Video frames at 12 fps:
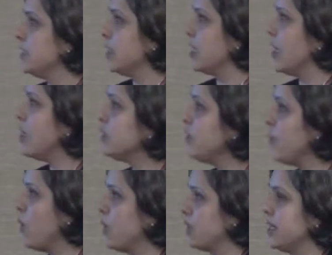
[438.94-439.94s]
clouding
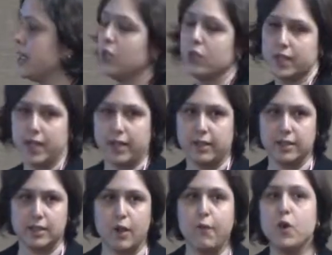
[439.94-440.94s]
pore that looks like
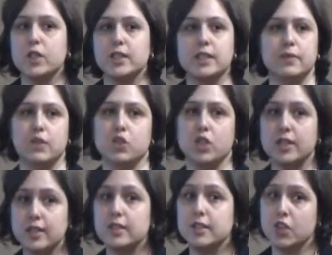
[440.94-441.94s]
this. Of course, this was
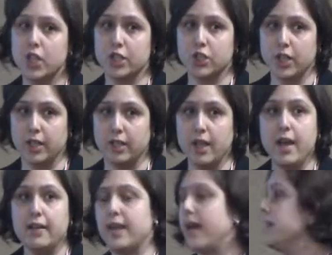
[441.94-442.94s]
just a suggestion
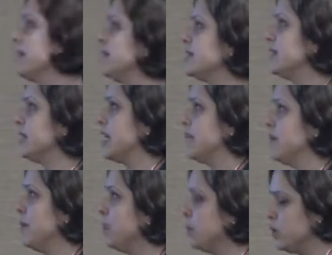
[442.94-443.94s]
that this is, if
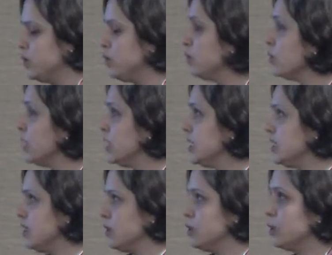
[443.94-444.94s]
we put these
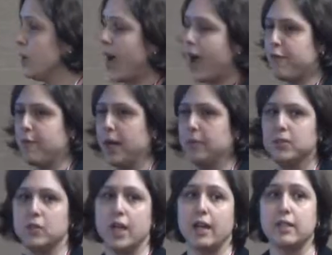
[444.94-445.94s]
2 half pipes
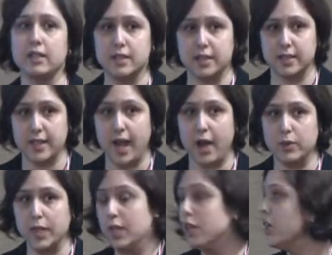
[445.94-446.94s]
together, this is how
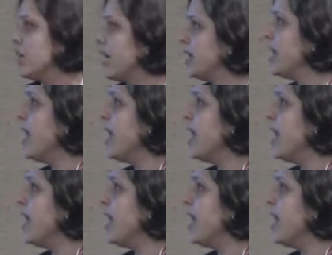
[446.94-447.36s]
they look like.